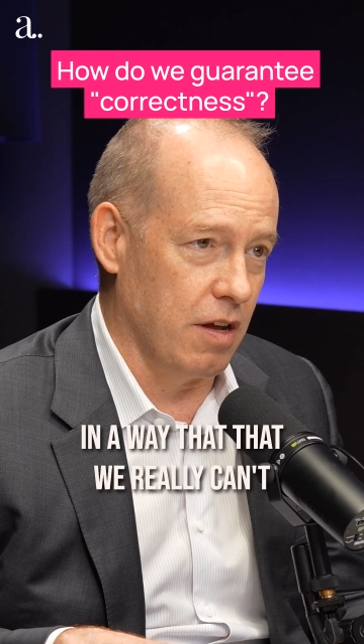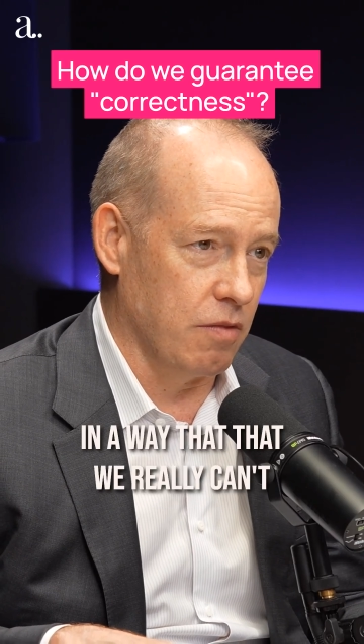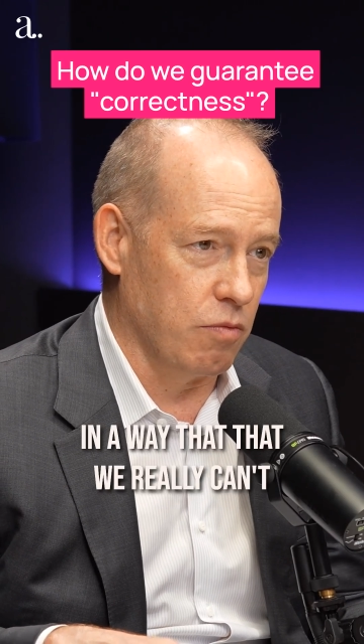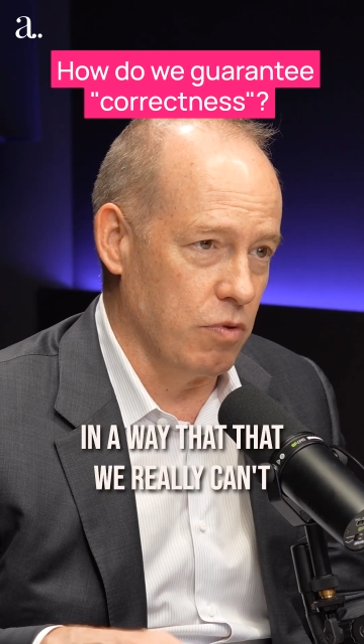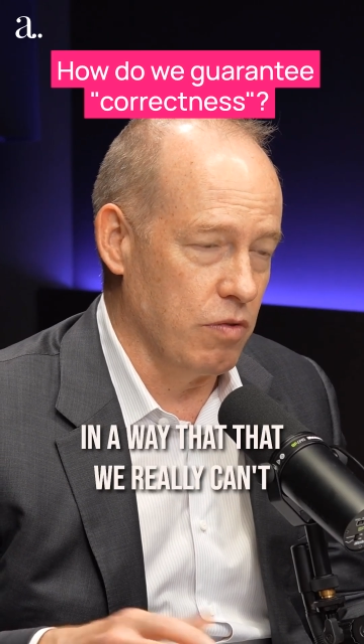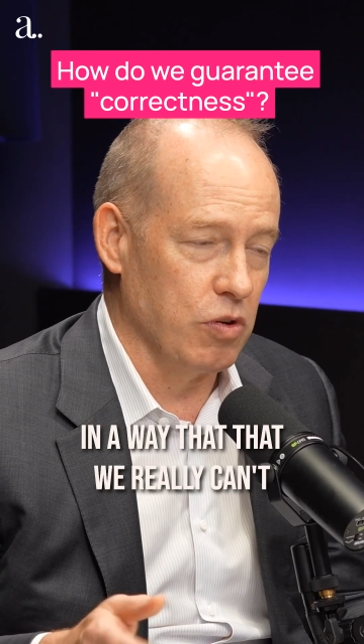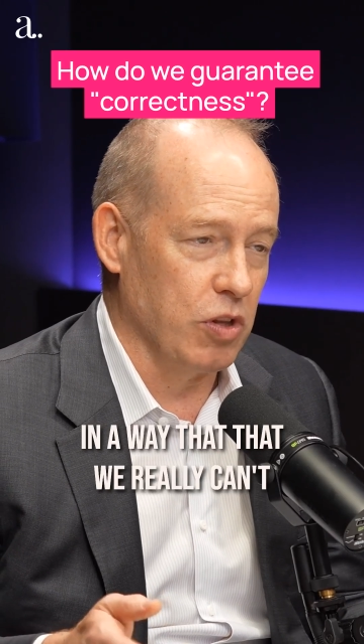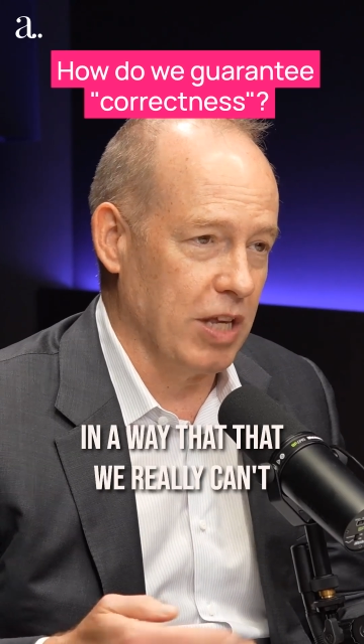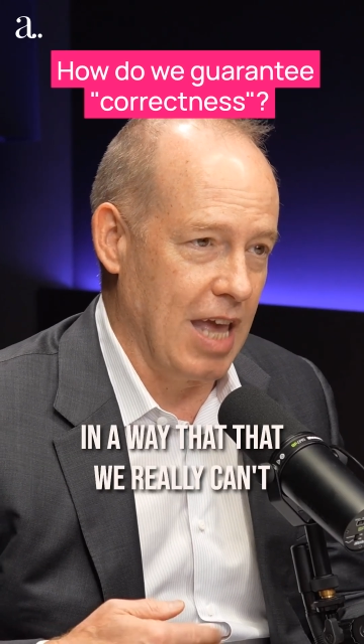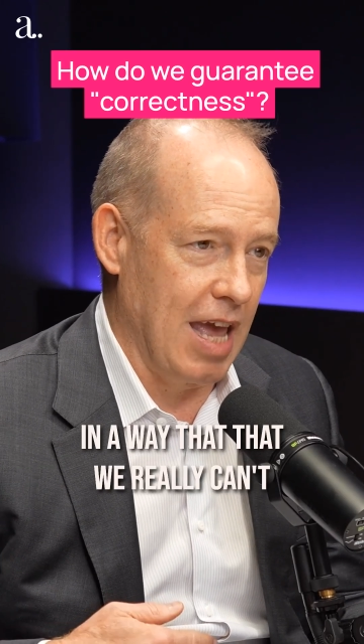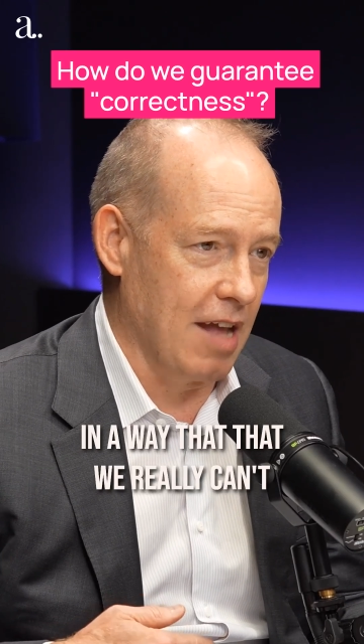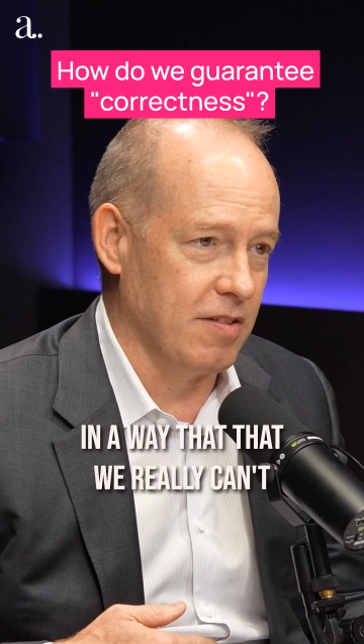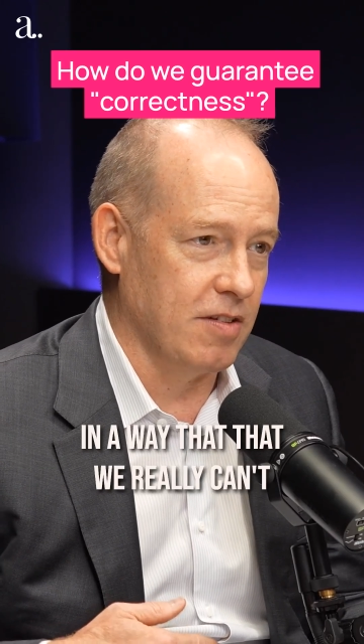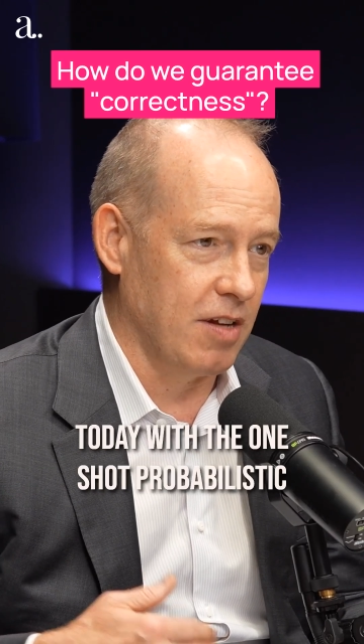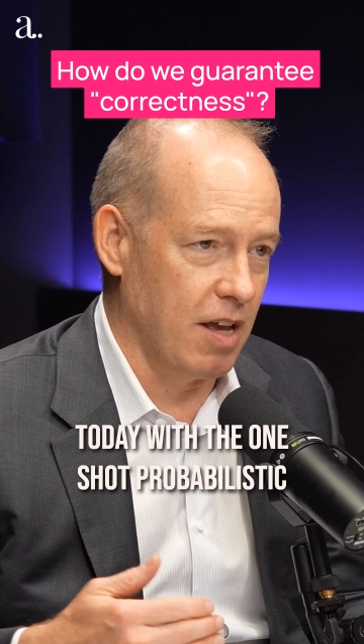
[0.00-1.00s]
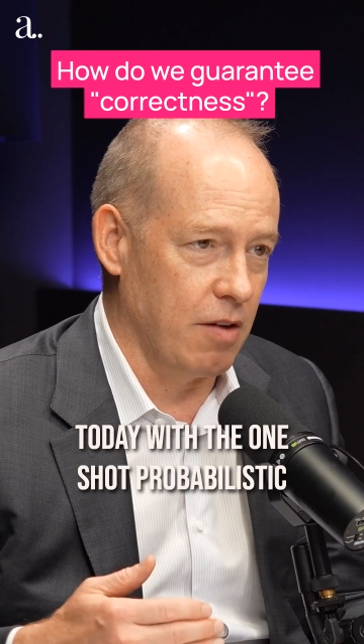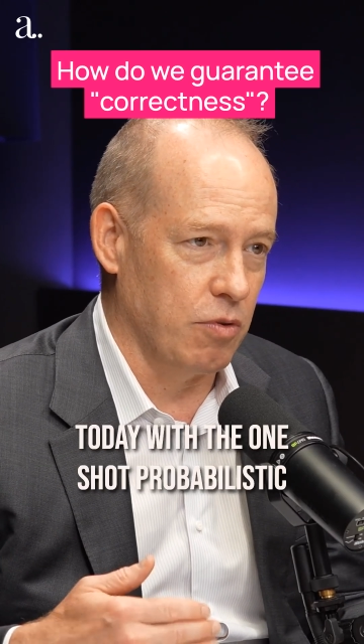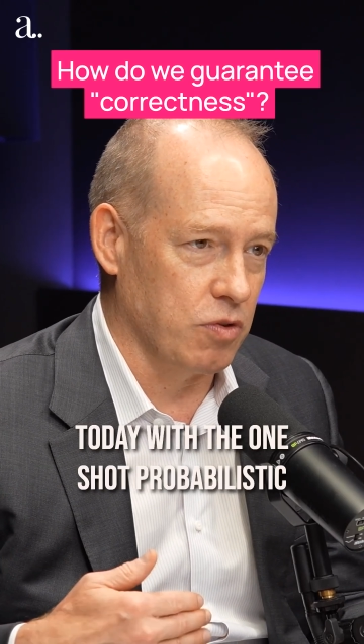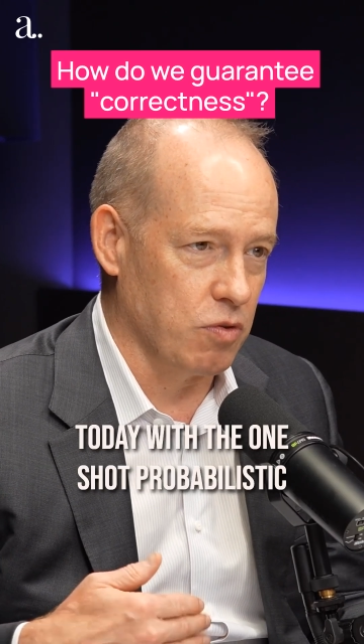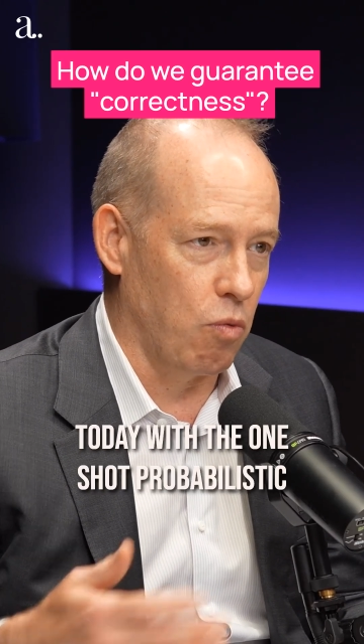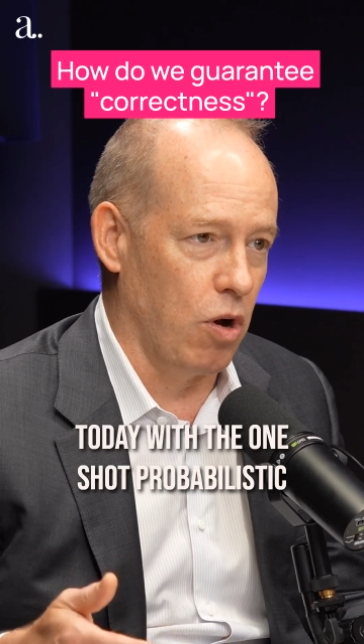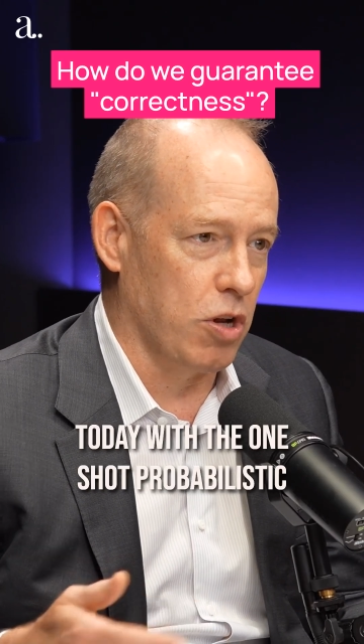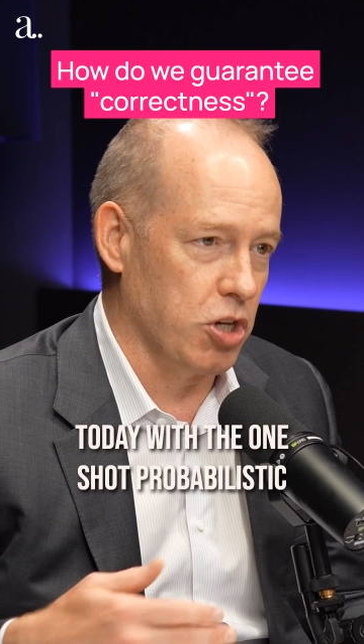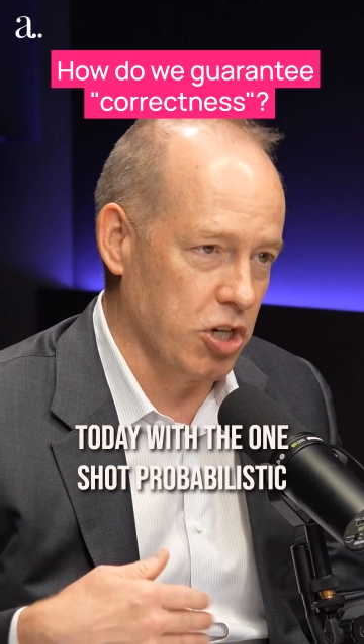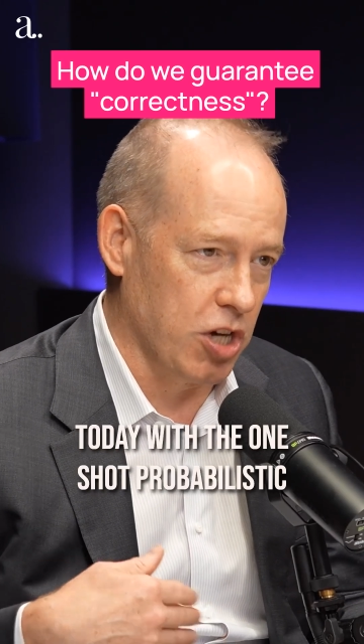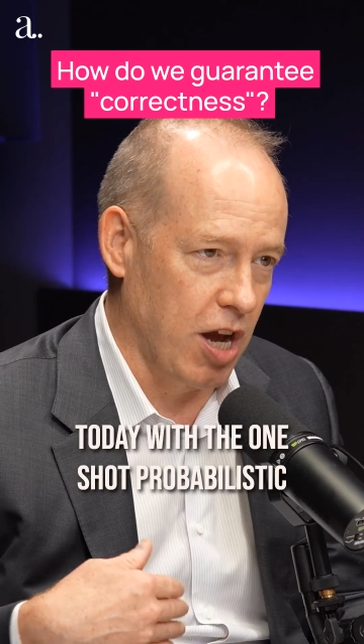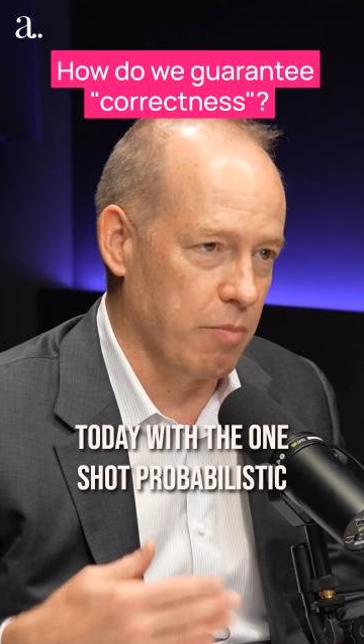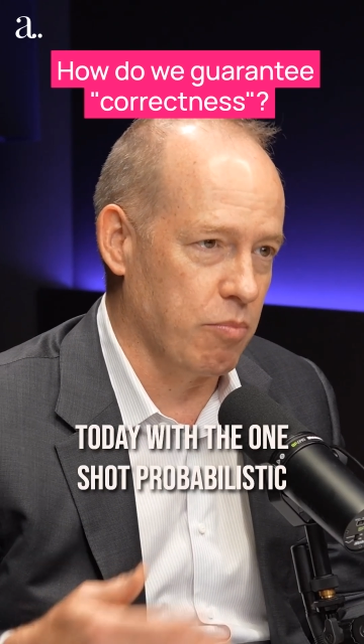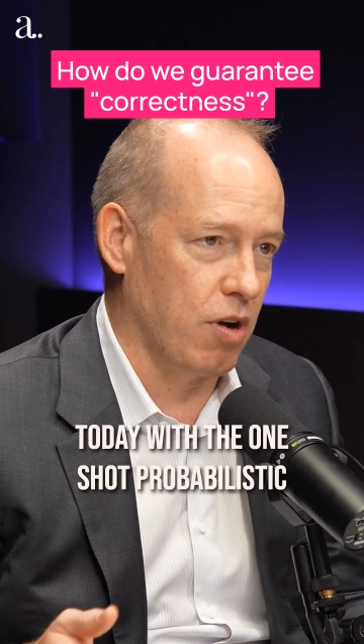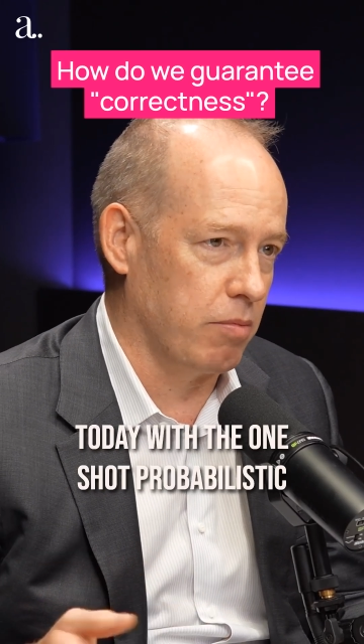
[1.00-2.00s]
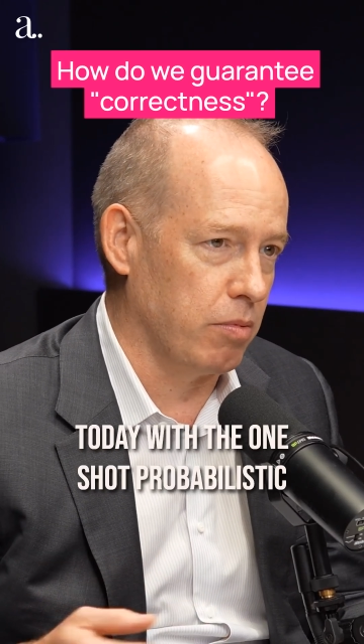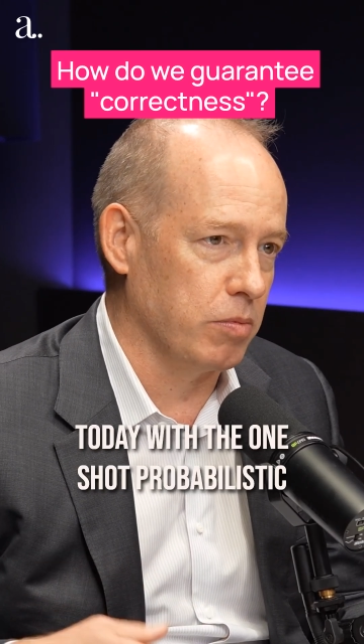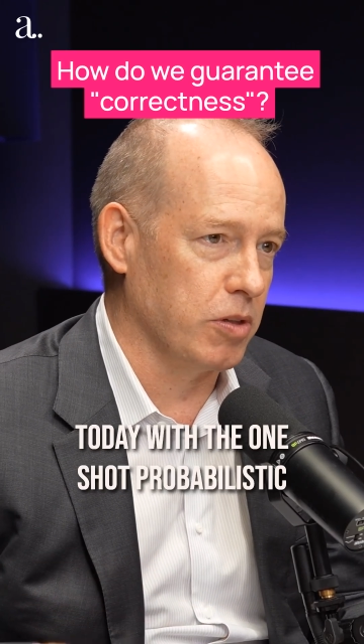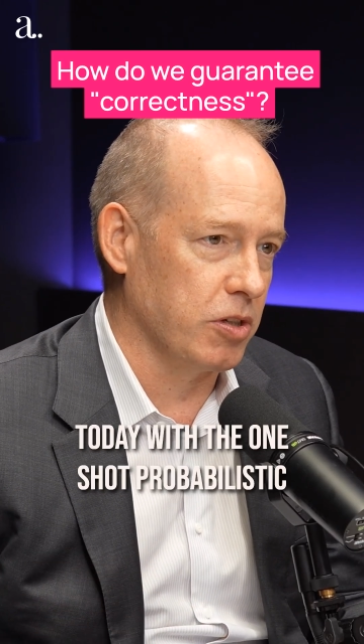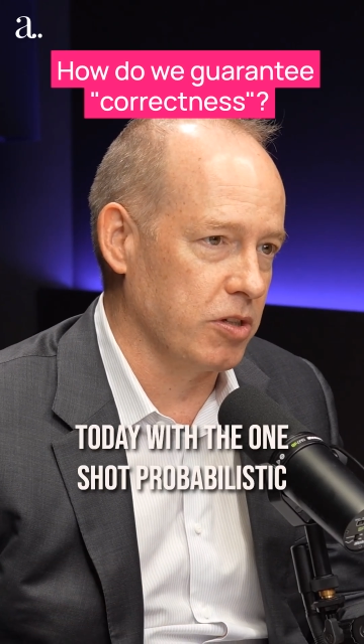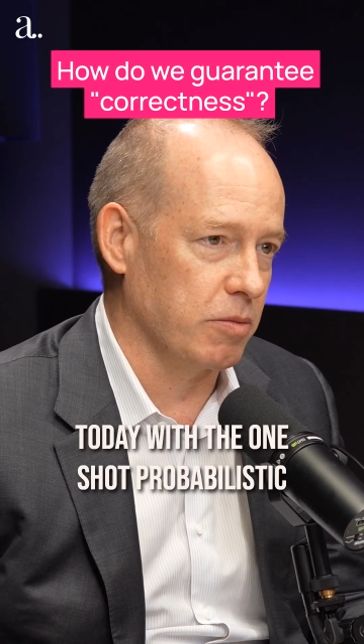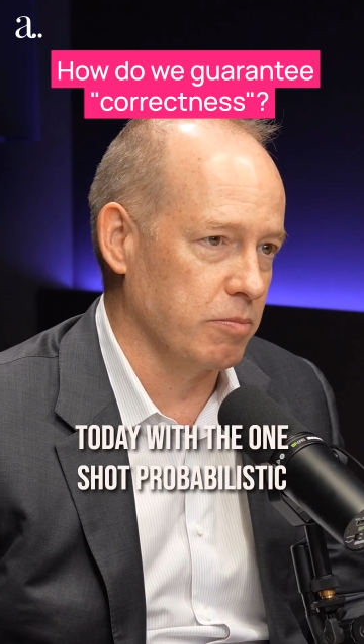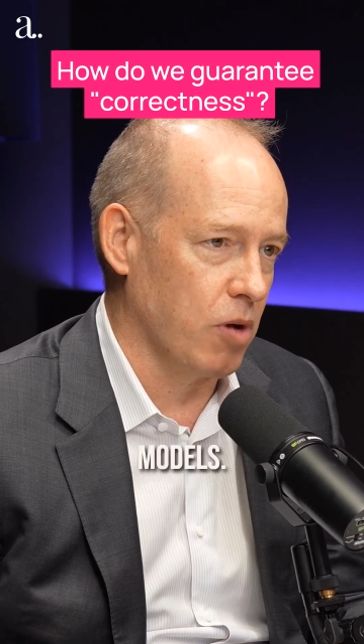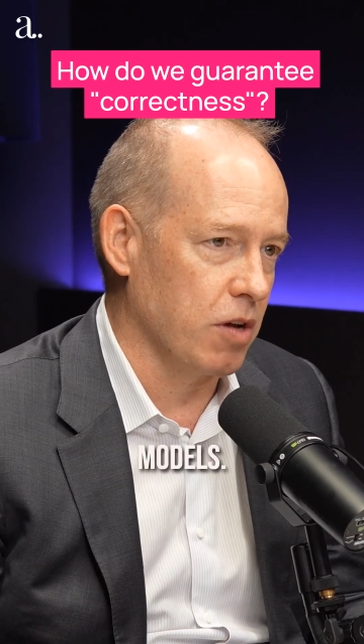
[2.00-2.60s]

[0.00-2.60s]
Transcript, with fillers: that we really can't today with the one-shot probabilistic